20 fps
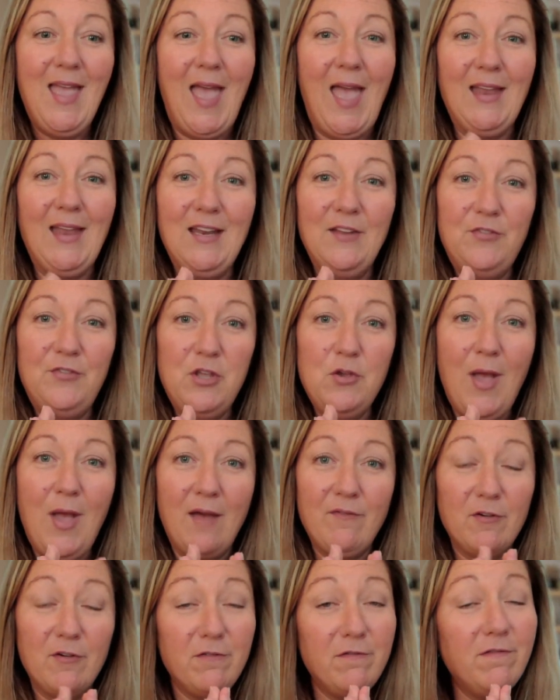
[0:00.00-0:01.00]
And if you
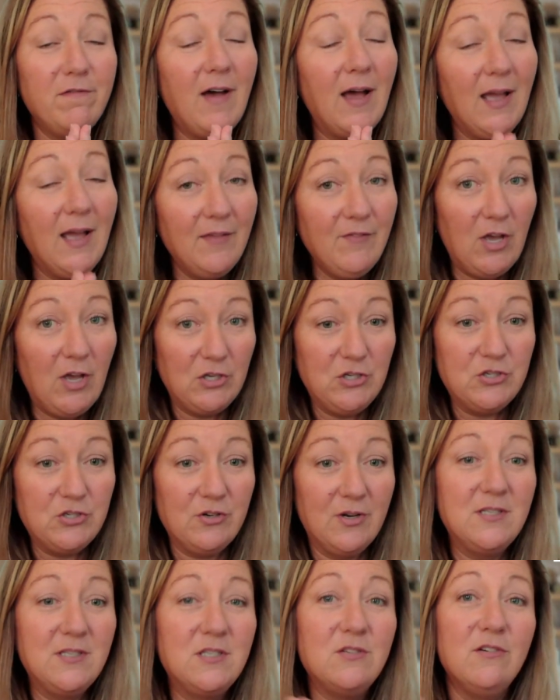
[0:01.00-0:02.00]
have a
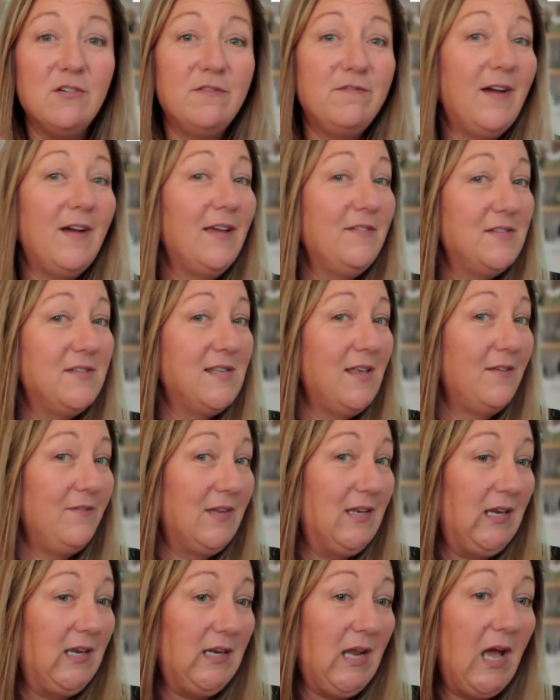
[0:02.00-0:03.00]
500 to a
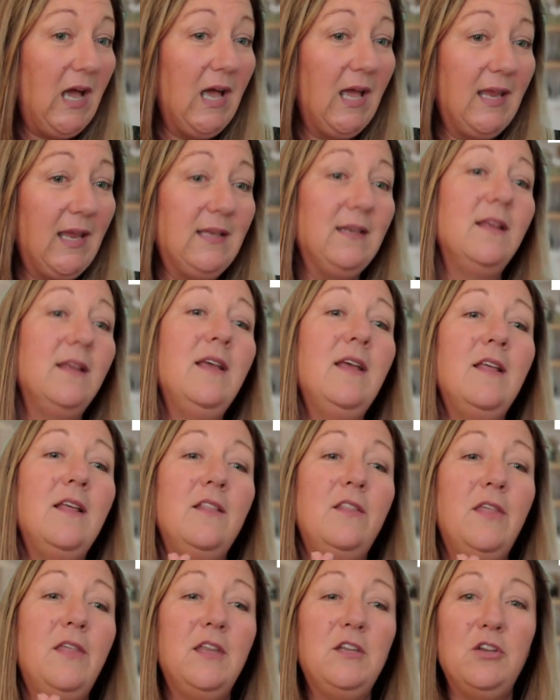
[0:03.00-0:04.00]
579,
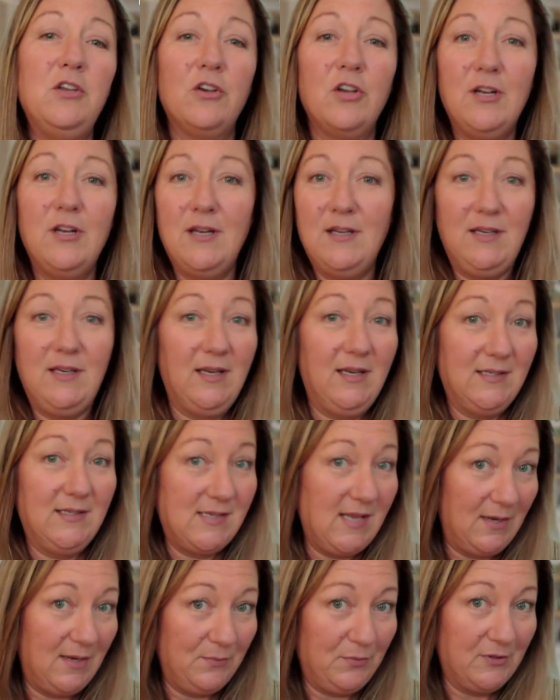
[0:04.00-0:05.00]
then you're going to need
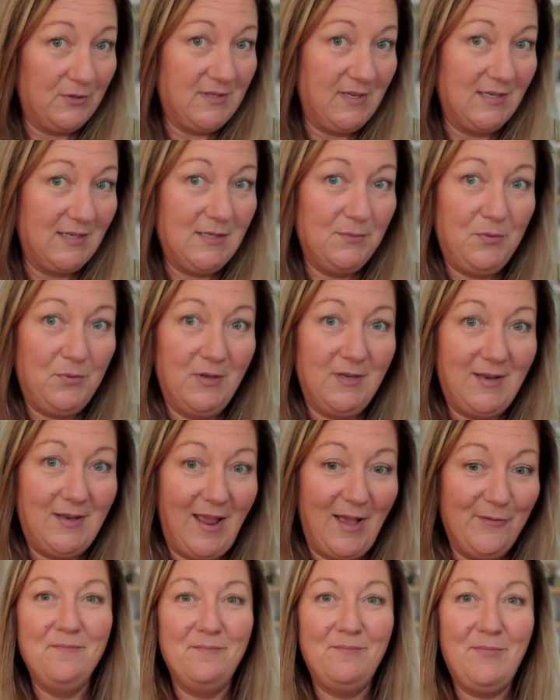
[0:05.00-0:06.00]
10% to put
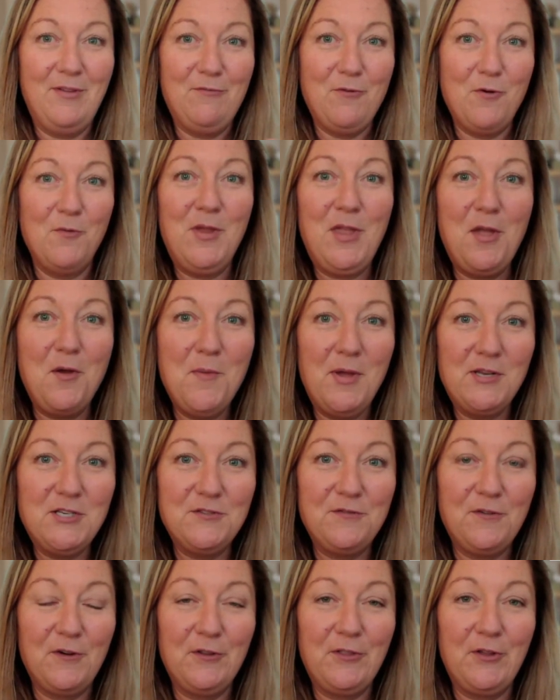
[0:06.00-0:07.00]
down. Before we go
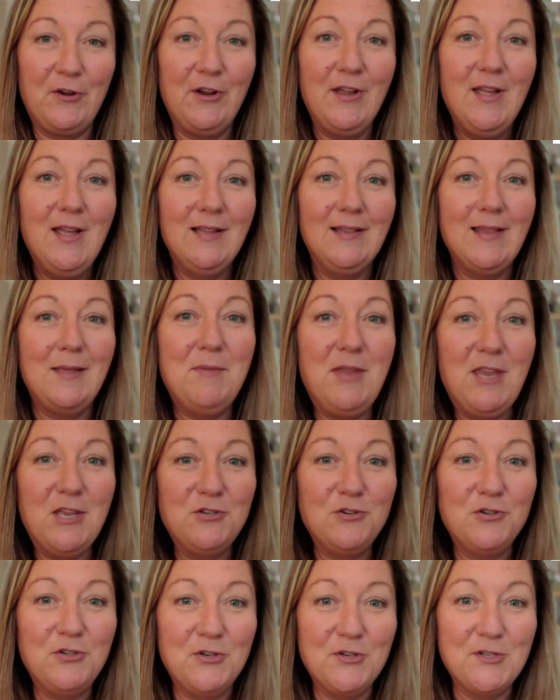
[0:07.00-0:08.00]
much further, let me
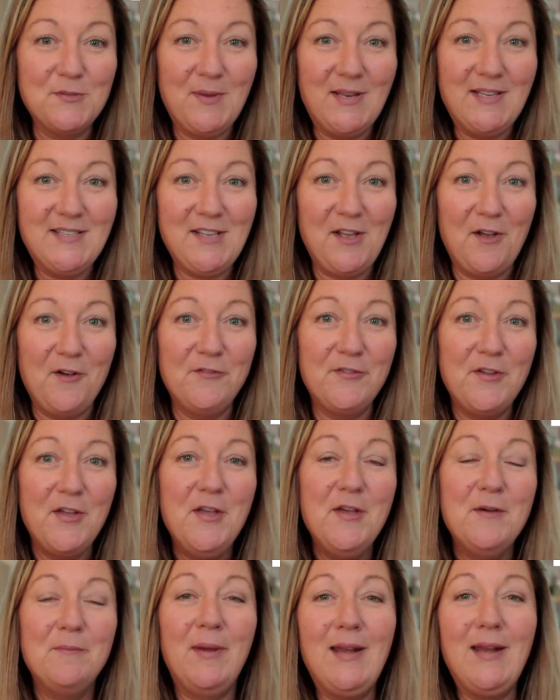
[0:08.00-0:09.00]
introduce myself.
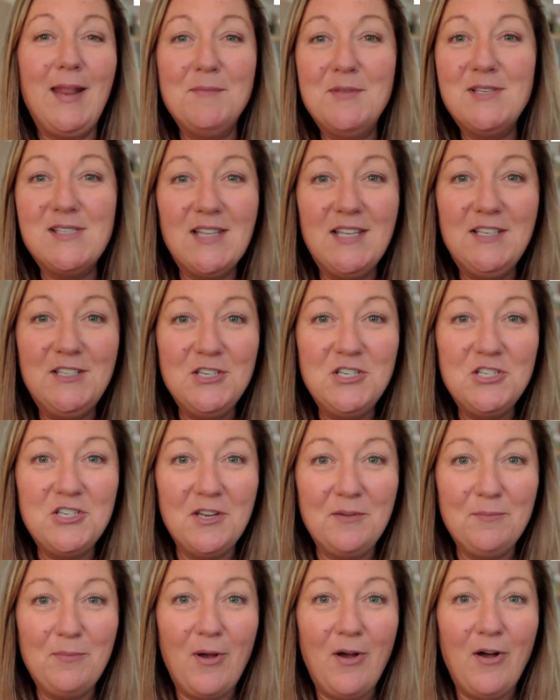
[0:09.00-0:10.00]
My name is Linda
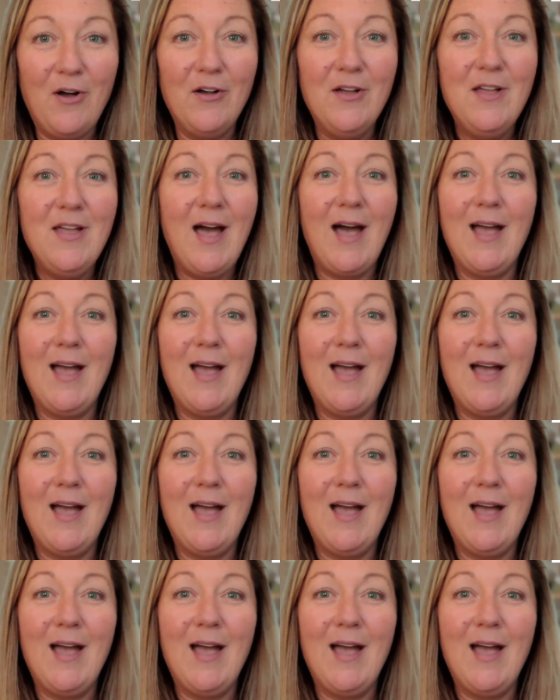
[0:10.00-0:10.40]
Shinpaul.